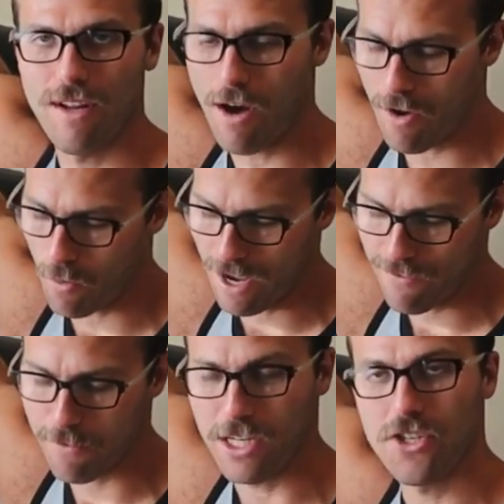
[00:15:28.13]
away
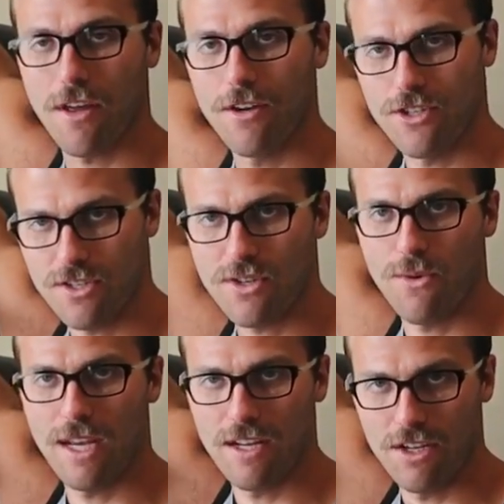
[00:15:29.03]
from each other, just so
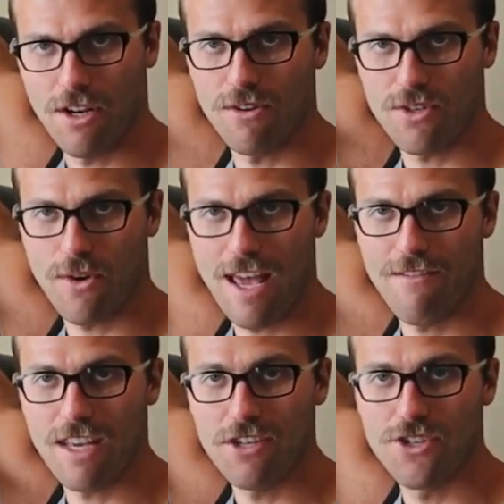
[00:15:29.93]
we, you know, don't
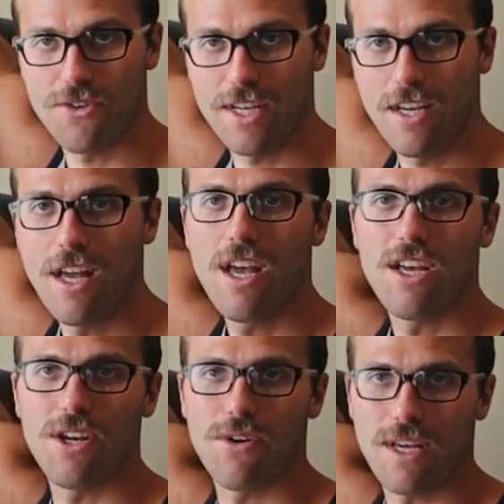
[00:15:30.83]
have injury,
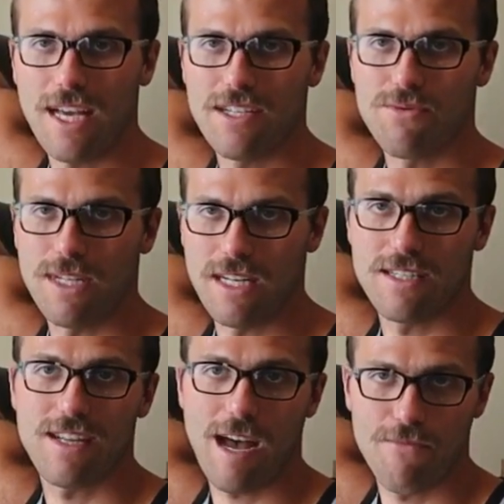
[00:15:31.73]
you know, in case we need to
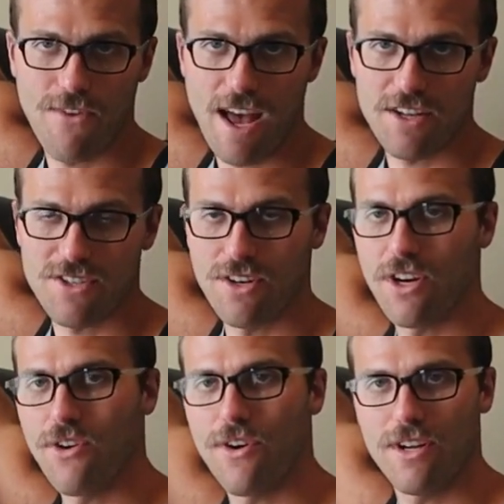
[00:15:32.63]
stop
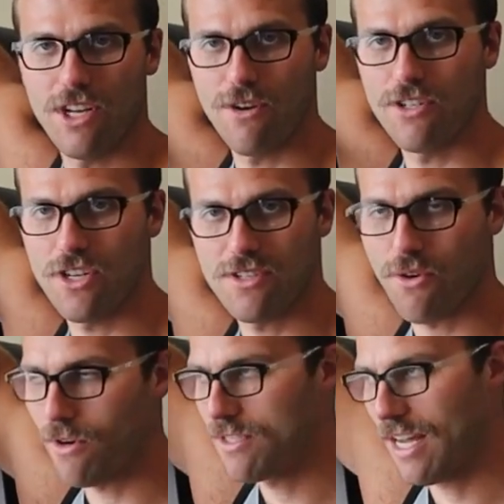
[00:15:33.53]
faster or, you know, adjust
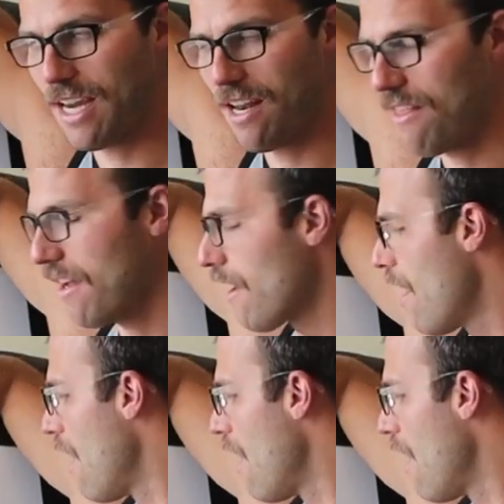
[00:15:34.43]
course, that kind of thing.